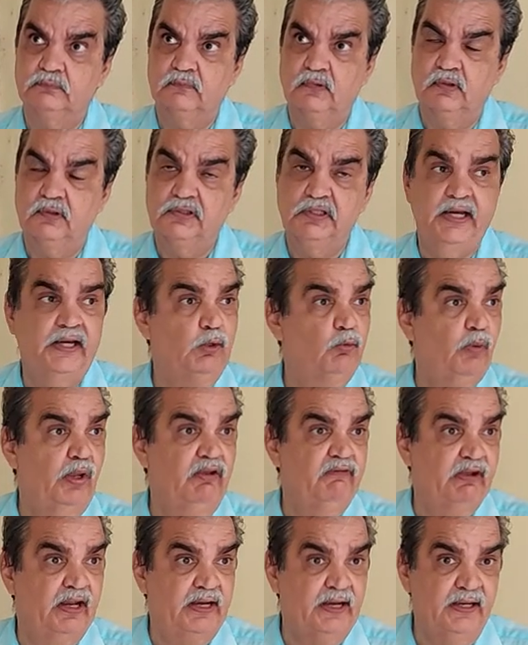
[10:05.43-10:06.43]
seat going
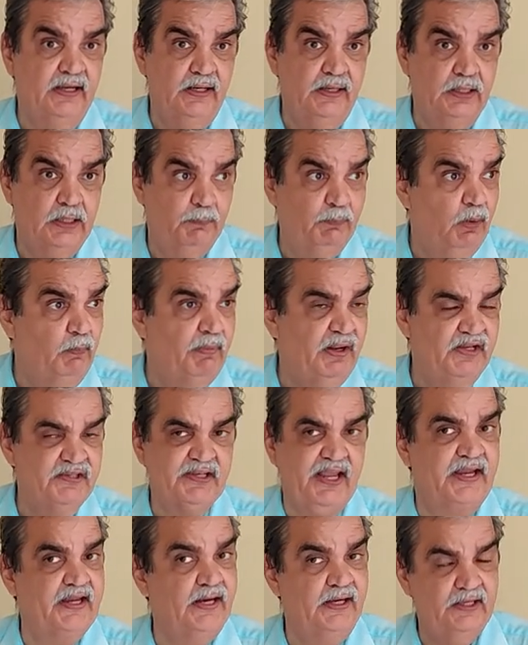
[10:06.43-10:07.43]
vacant in diploma in
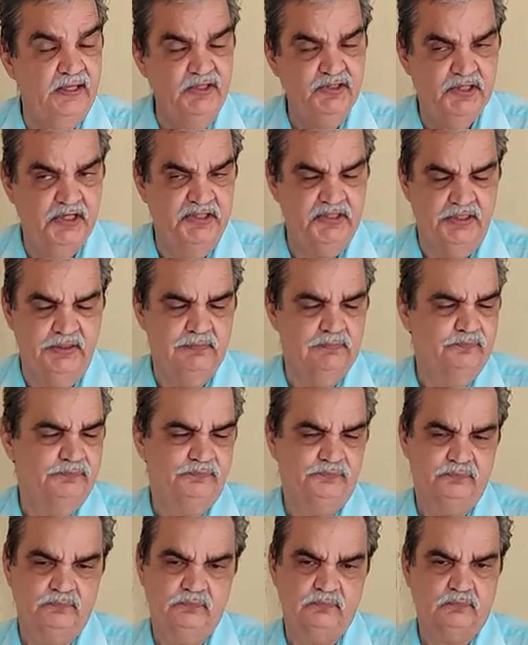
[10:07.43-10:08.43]
psychiatry in JJ.
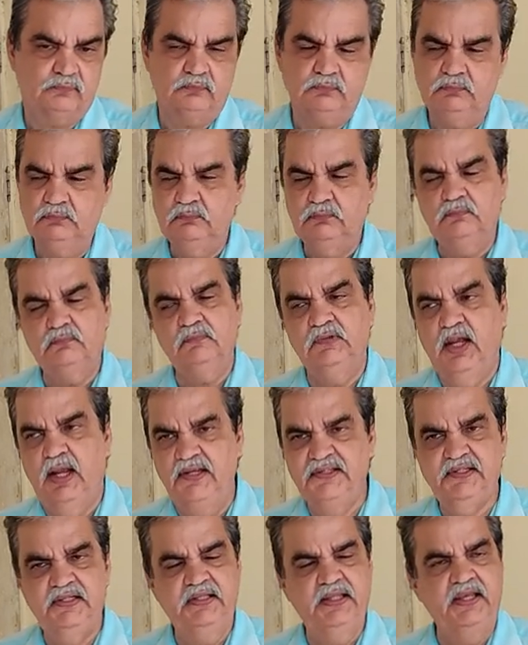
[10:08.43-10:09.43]
I
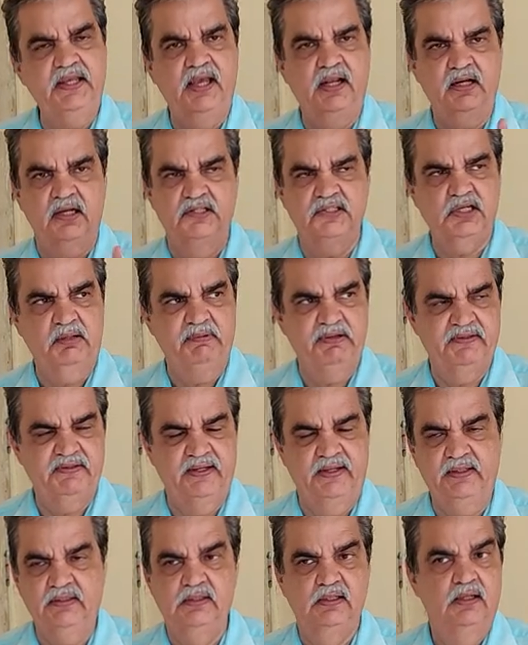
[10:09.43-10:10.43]
said, dekh yaar, Ghanshyam,
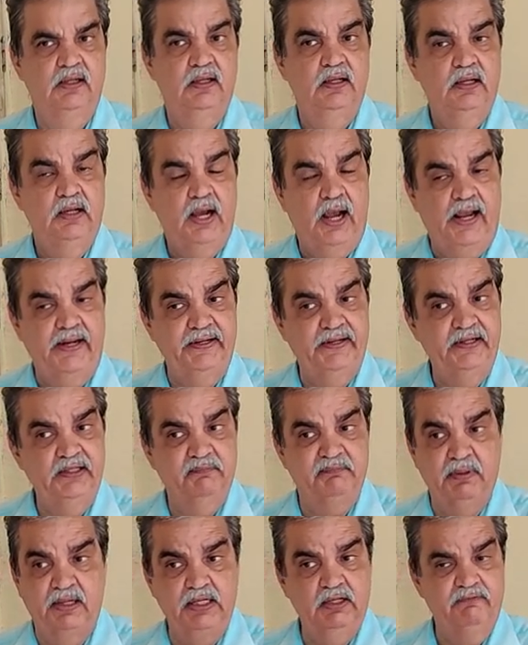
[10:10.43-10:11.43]
I need the
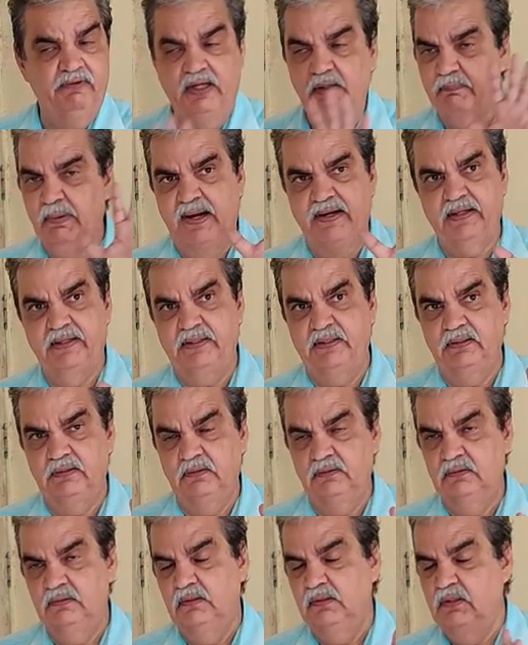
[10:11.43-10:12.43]
money very badly.
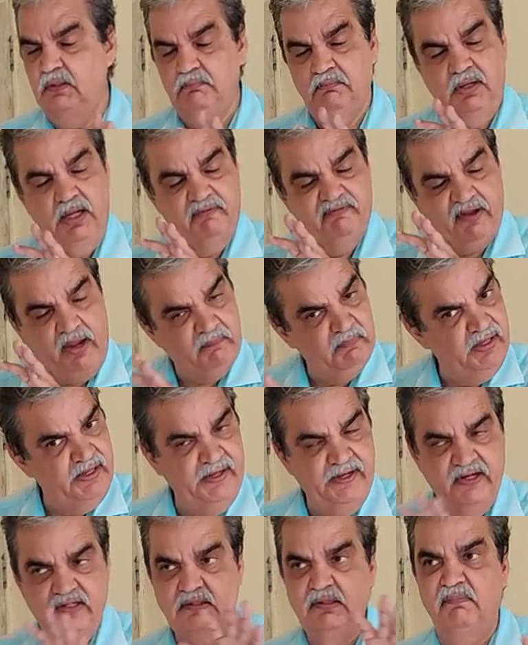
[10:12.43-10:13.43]
My family
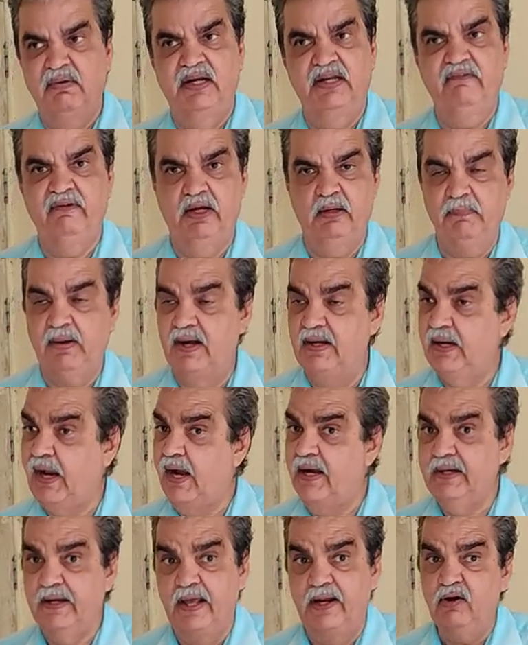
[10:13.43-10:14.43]
needs the money very badly. I
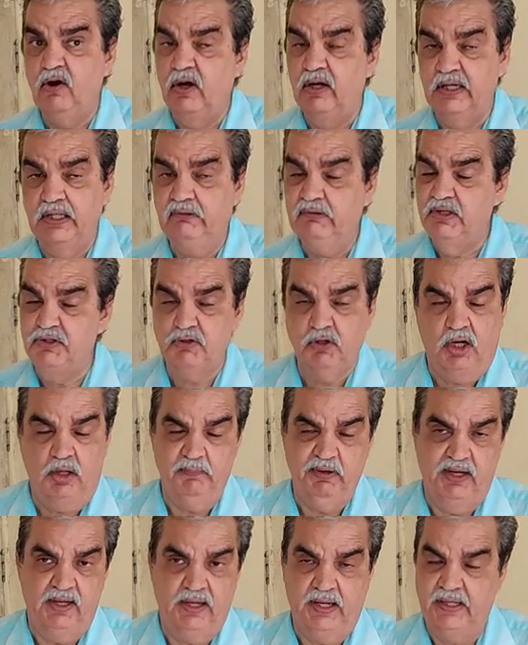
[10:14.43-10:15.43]
dare not leave the job.
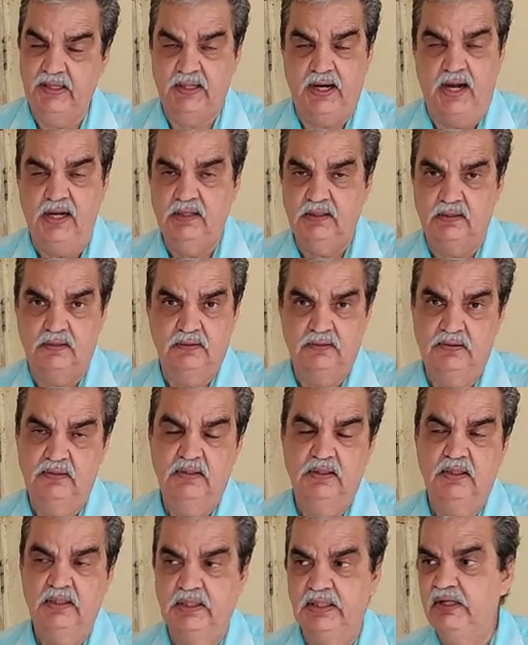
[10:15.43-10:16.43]
I can't
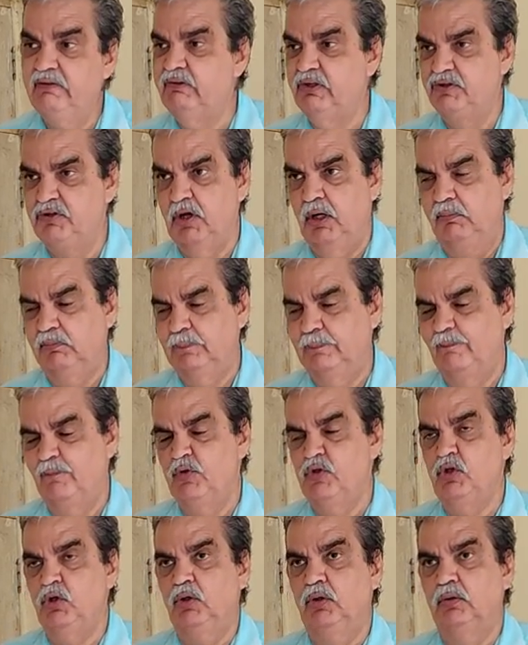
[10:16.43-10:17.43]
leave the job.
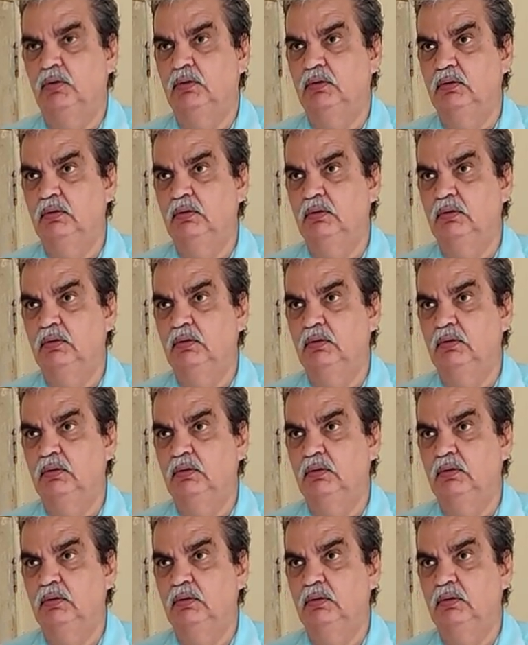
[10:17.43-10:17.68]
So